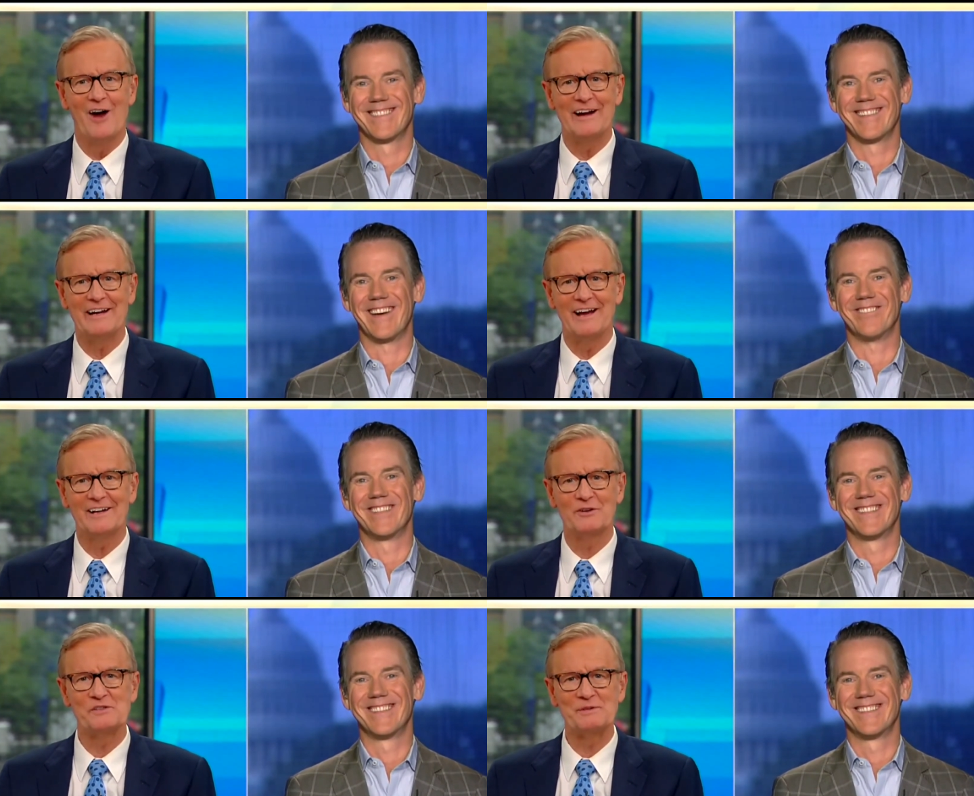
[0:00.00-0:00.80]
Speaker 1: All right, yep. uh,
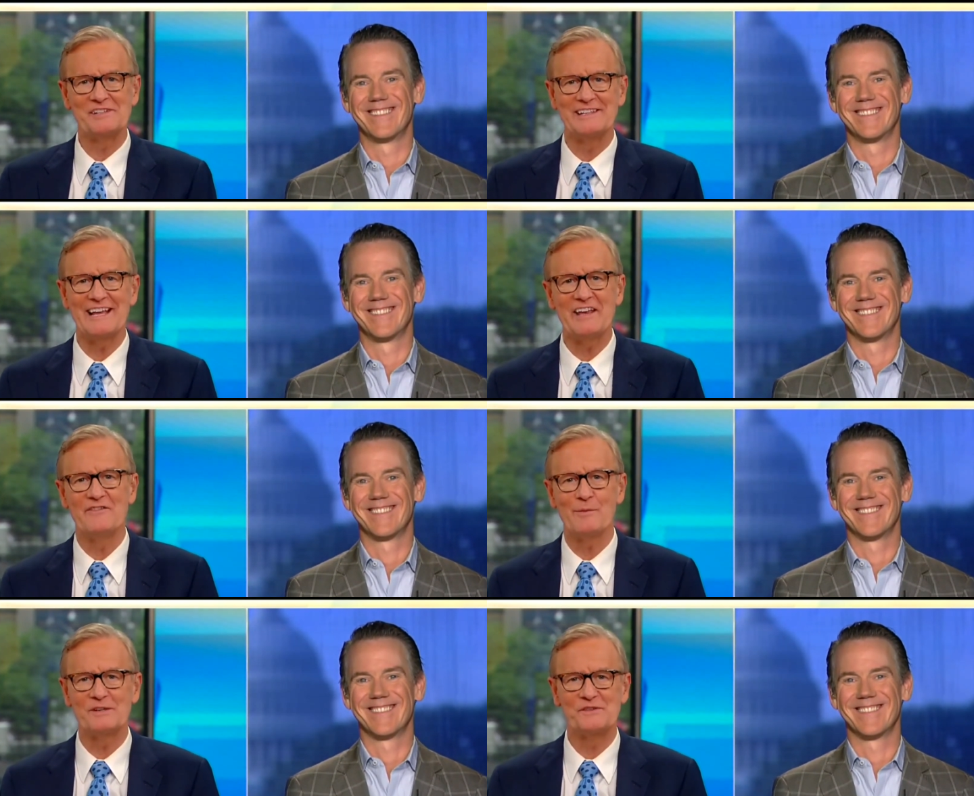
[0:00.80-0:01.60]
Chris Wilson, thank you
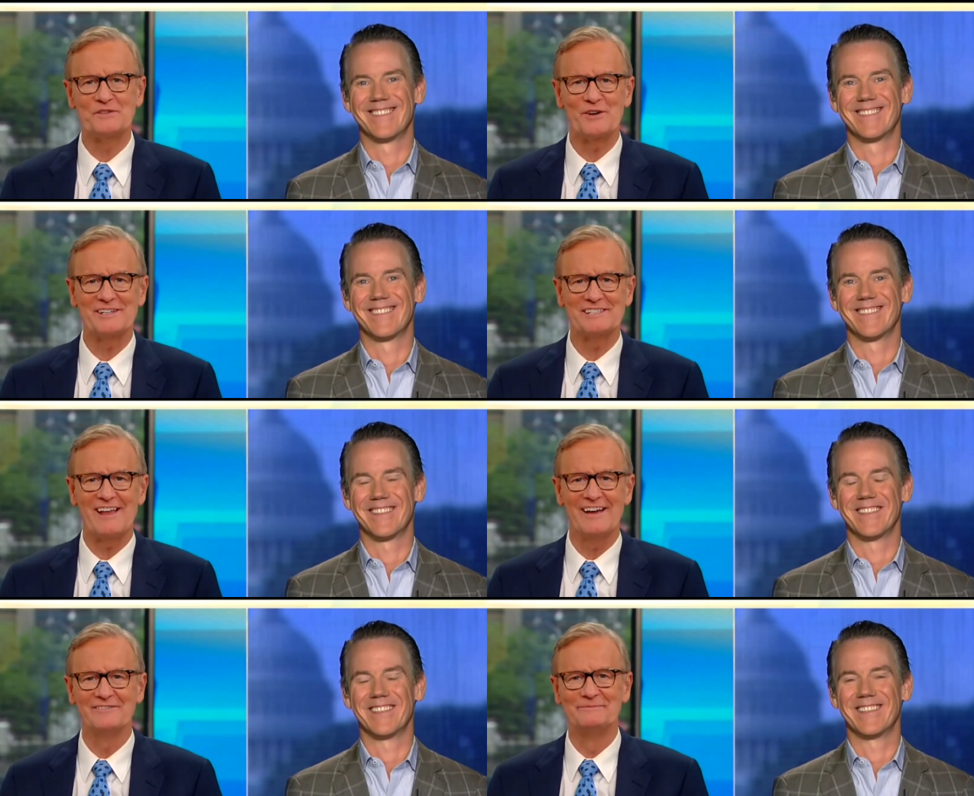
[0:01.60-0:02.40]
very much for joining us
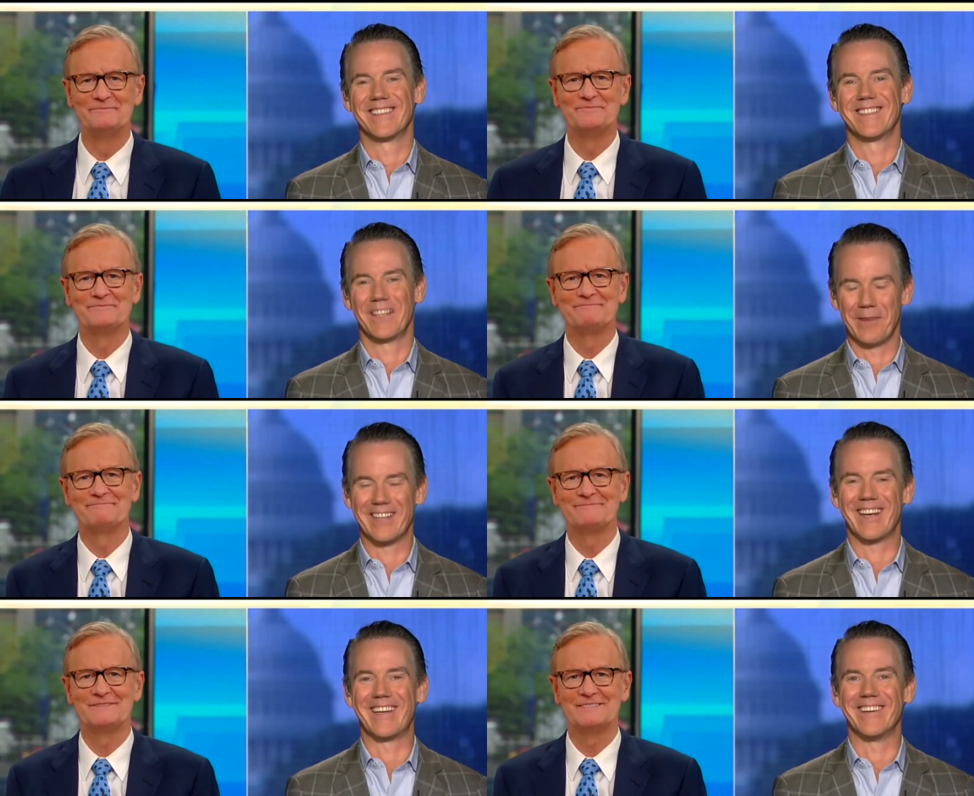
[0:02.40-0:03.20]
live. You
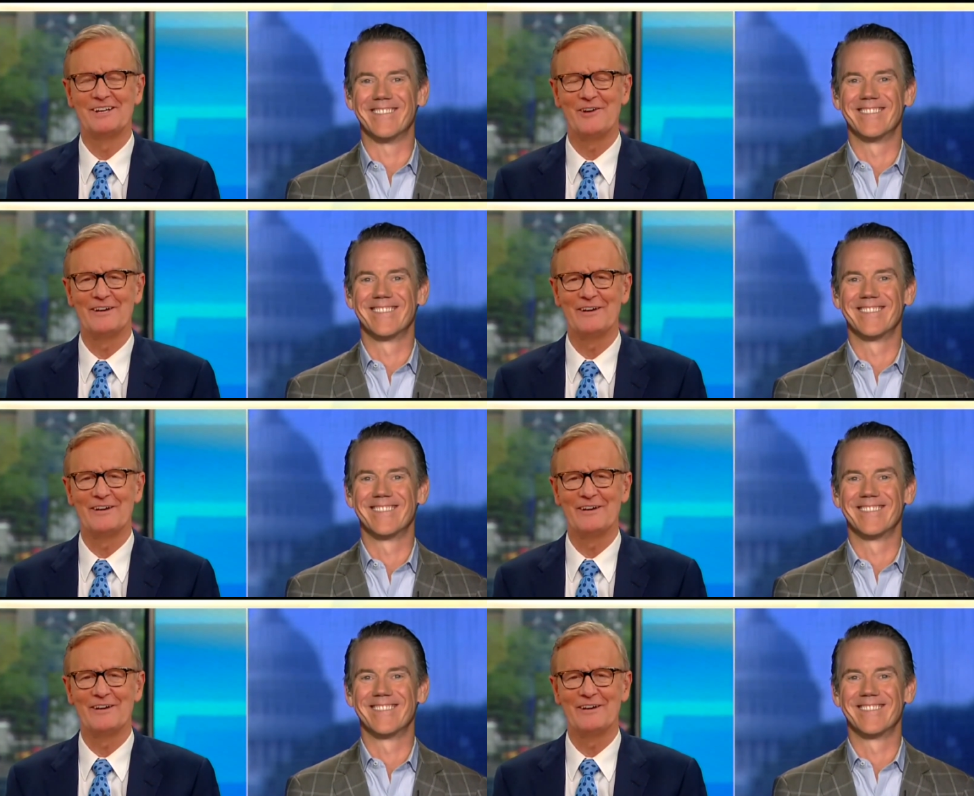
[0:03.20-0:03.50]
bet. Thank you. All